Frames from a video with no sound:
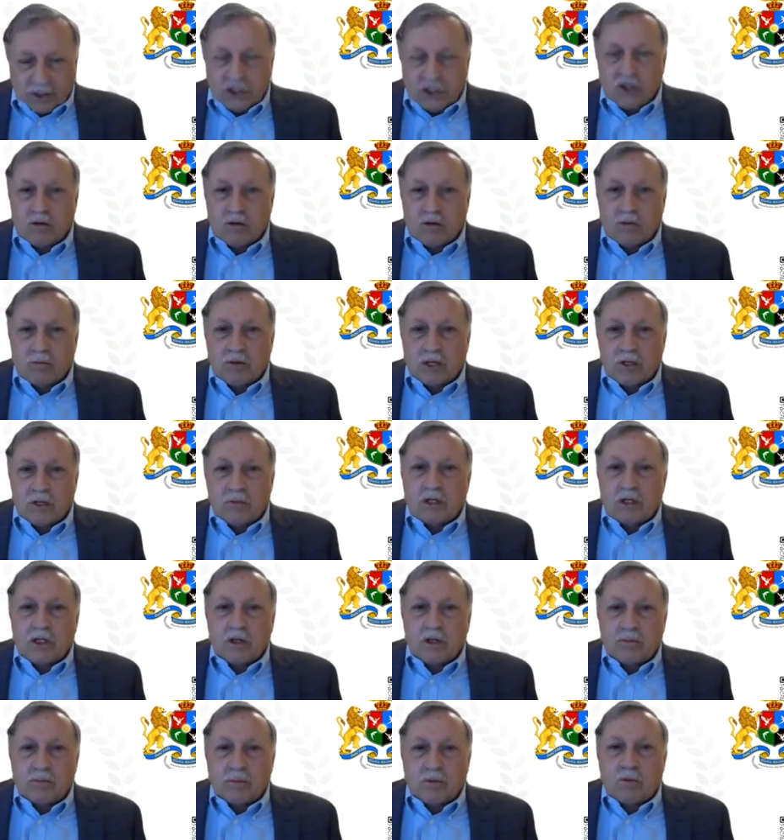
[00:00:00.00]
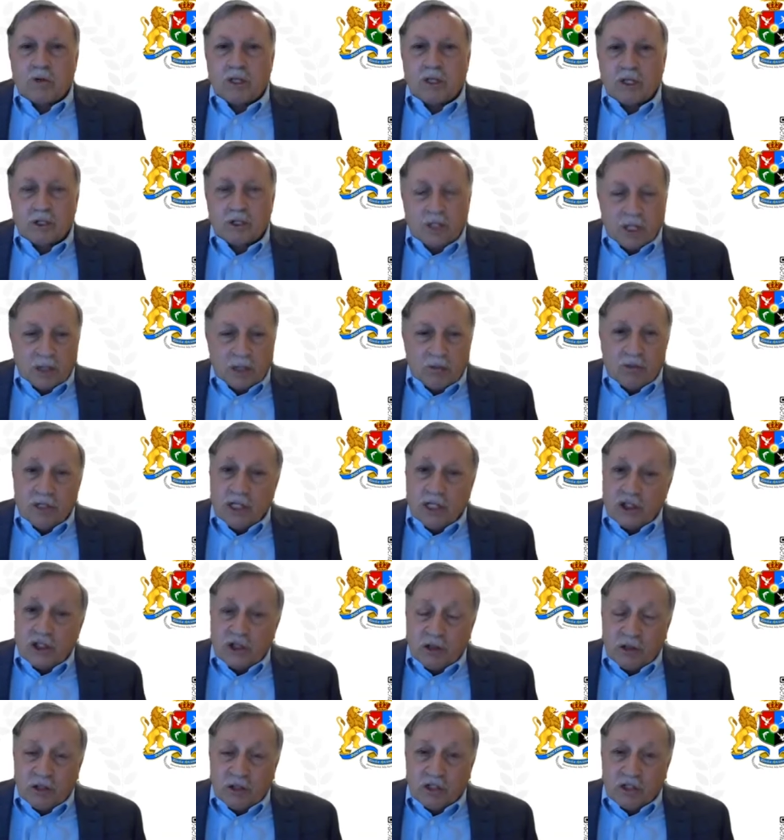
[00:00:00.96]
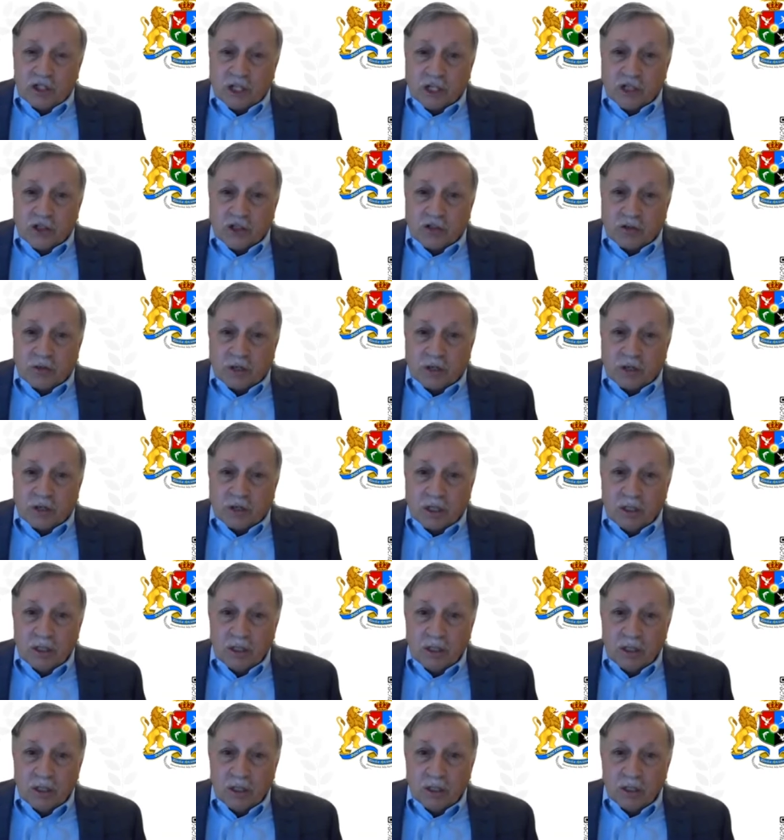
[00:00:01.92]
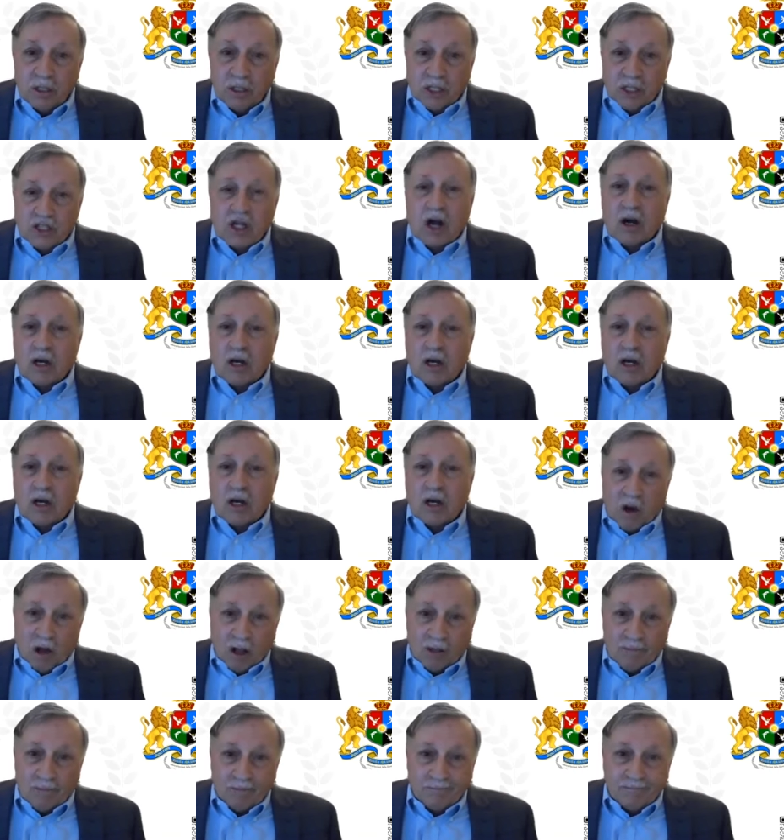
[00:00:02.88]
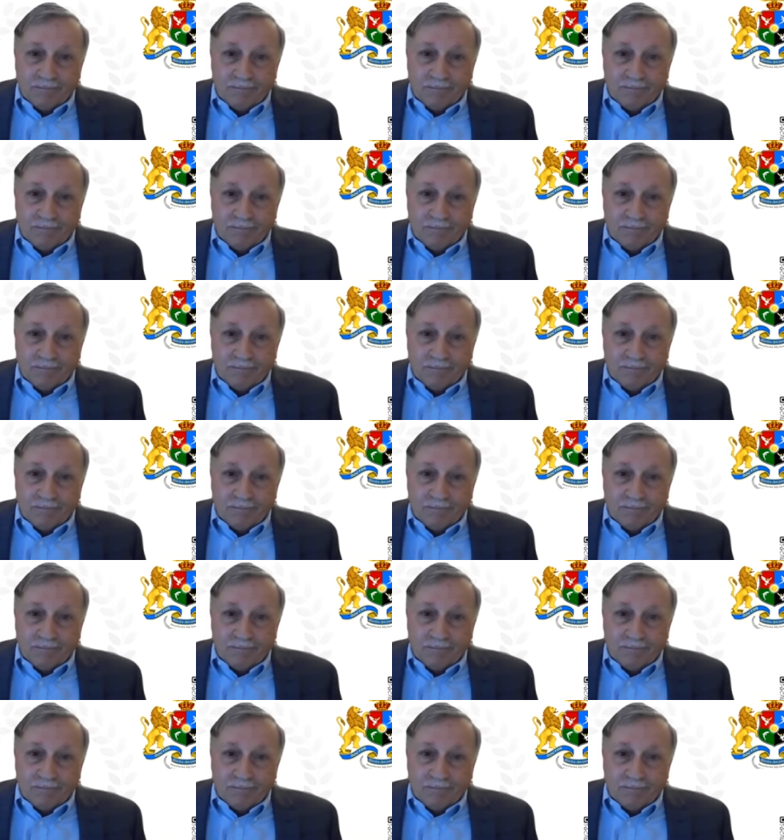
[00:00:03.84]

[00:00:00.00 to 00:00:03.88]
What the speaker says: But when you're dealing with the insurance industry, it's hardball.